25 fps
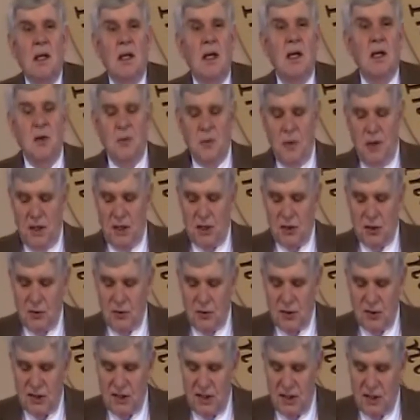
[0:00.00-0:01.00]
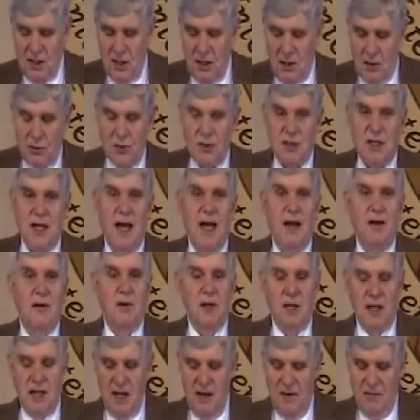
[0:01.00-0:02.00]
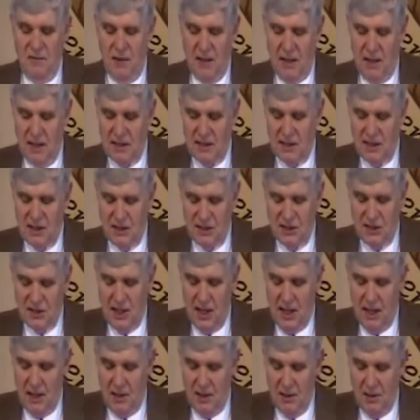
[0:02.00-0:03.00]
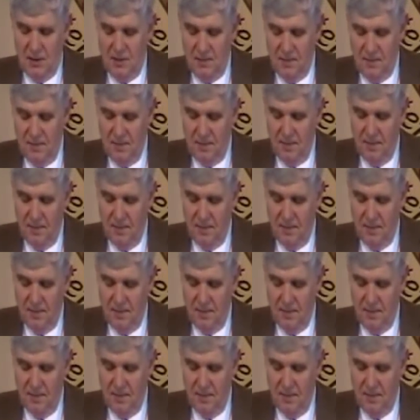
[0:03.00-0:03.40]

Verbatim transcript: He had risen on, on Saturday evening, as he had stated.